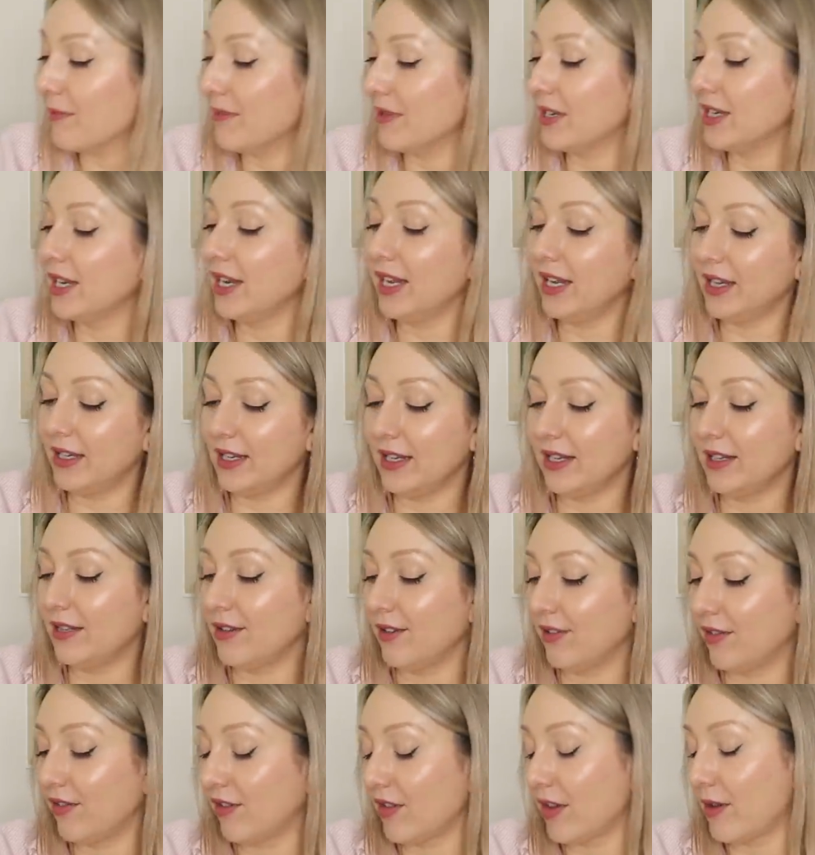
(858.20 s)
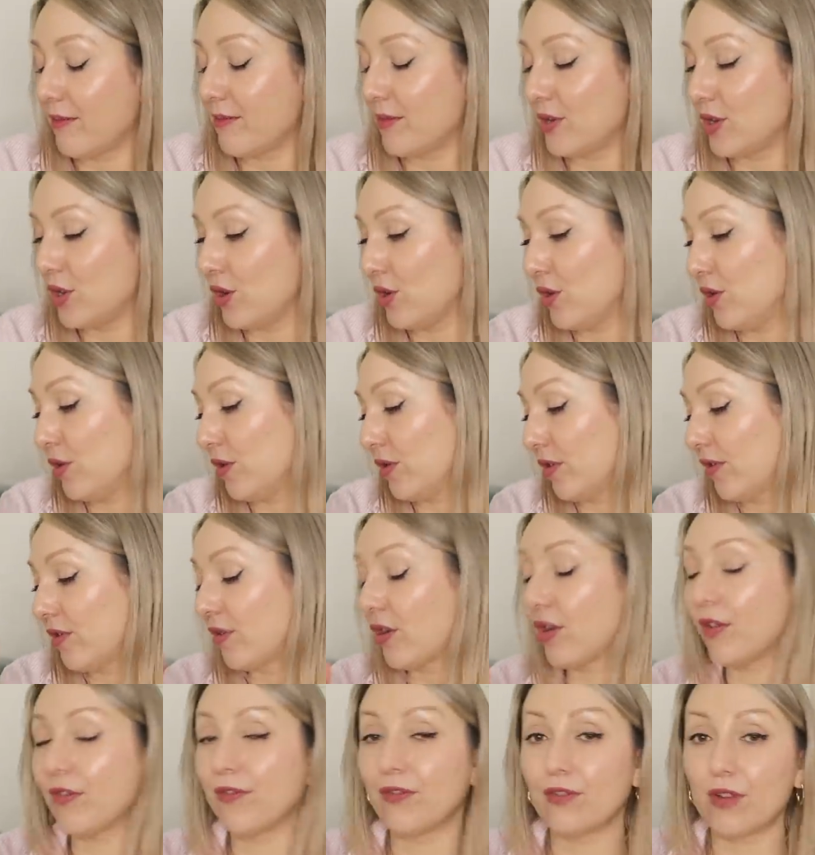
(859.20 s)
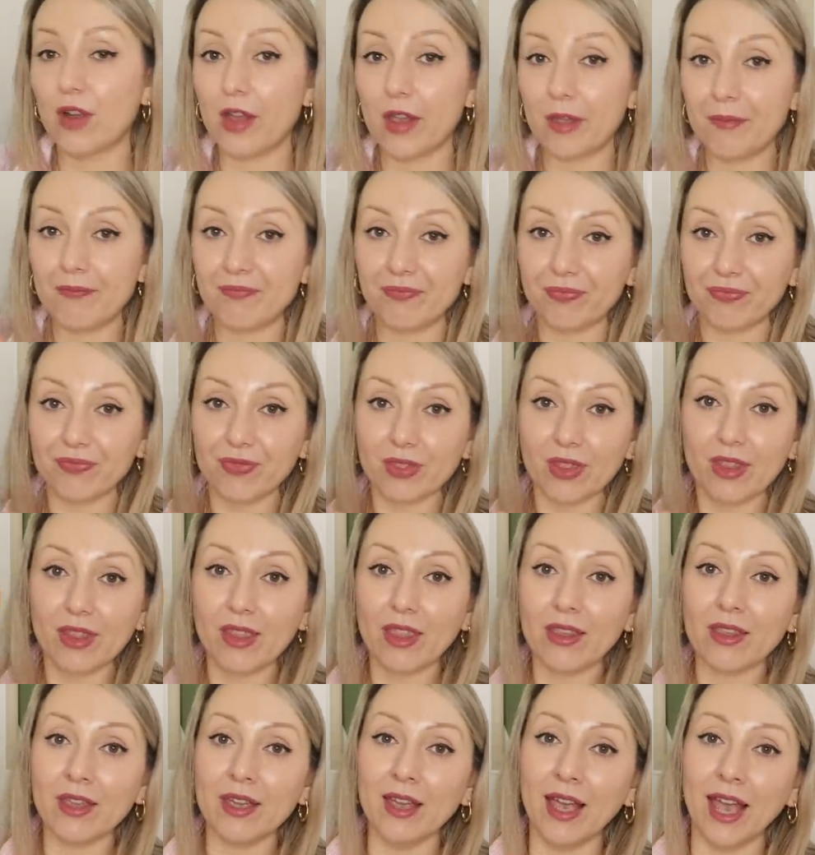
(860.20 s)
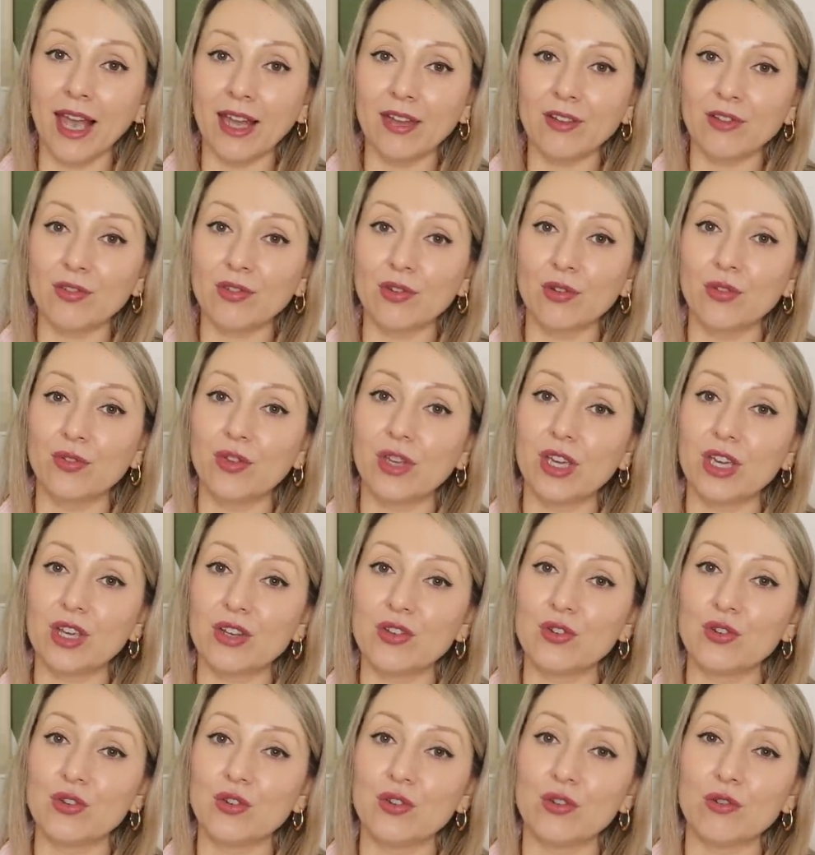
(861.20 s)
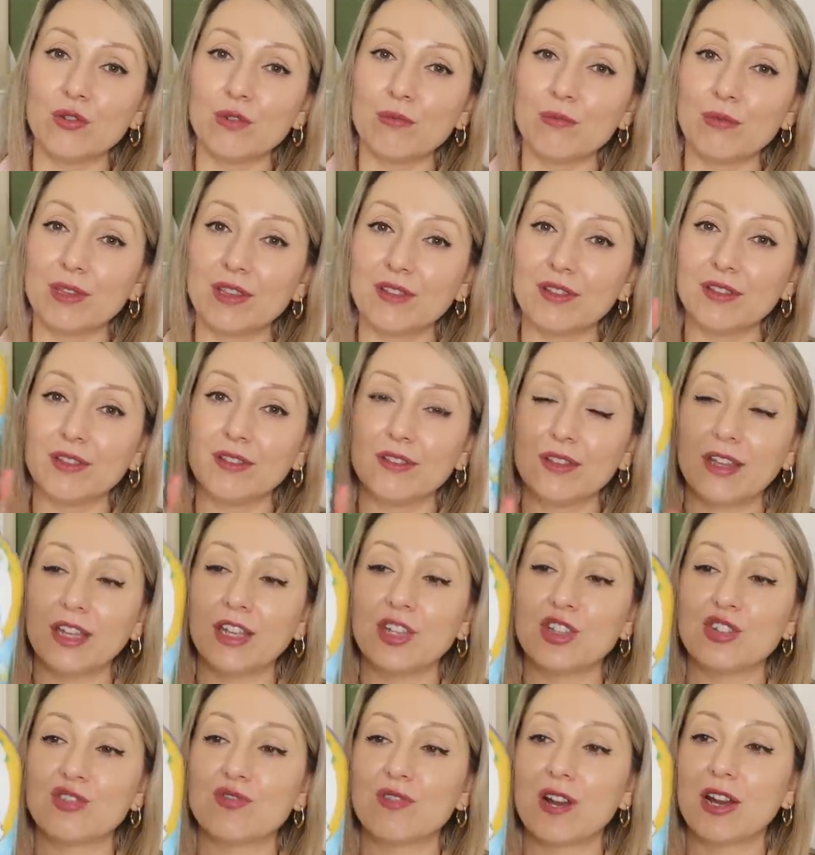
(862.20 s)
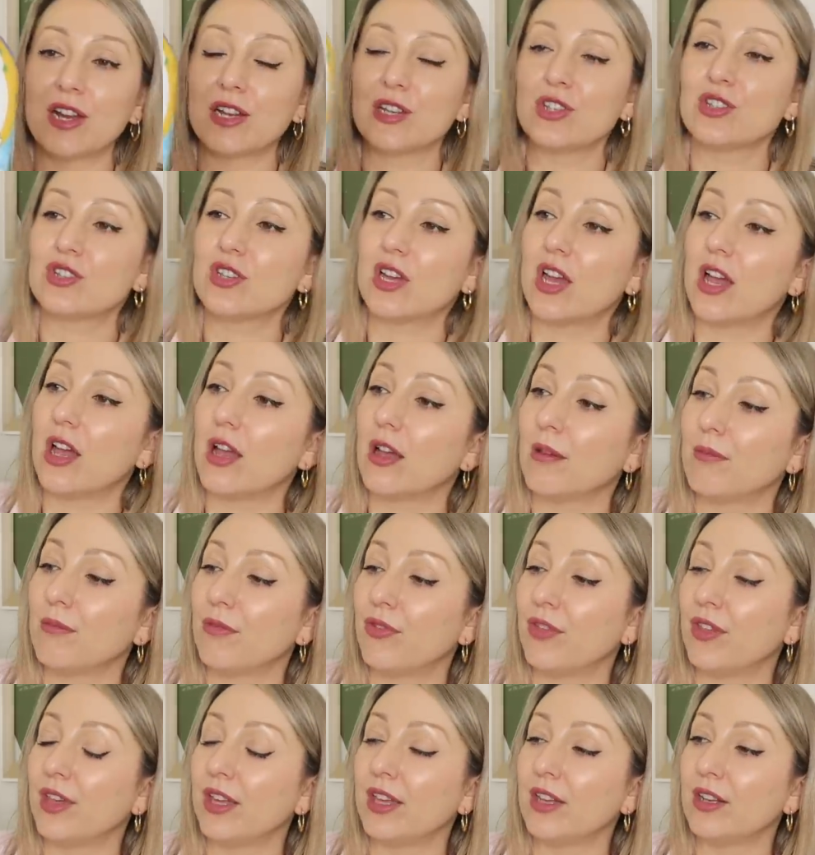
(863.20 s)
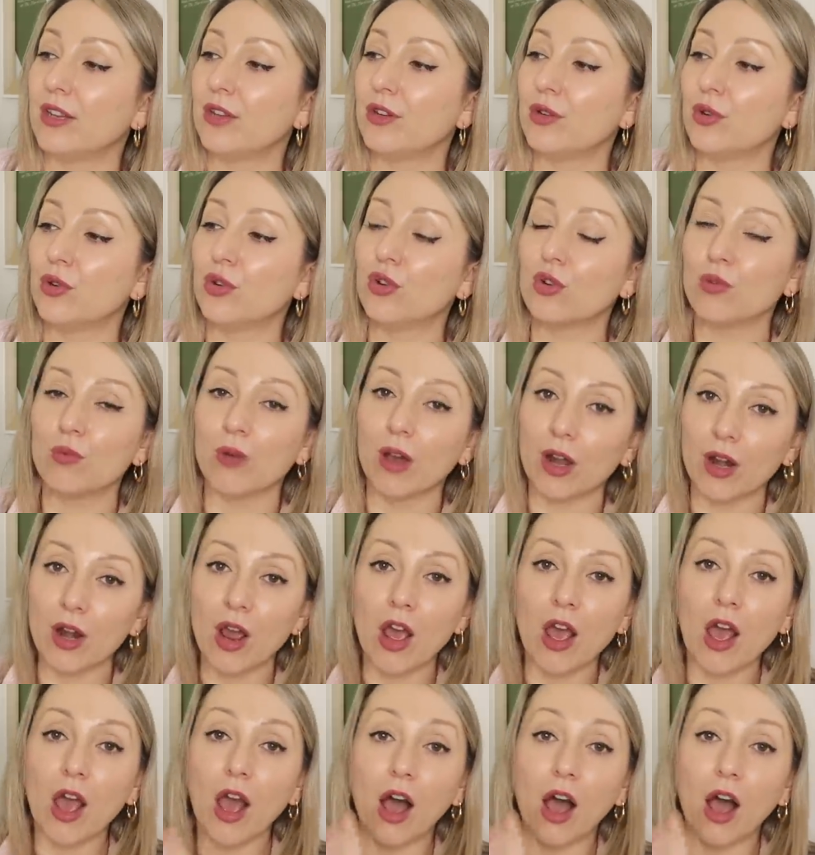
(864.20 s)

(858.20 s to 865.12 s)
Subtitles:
Needed some new softener, and saw the new Mrs. Hinch range, the Lenore one.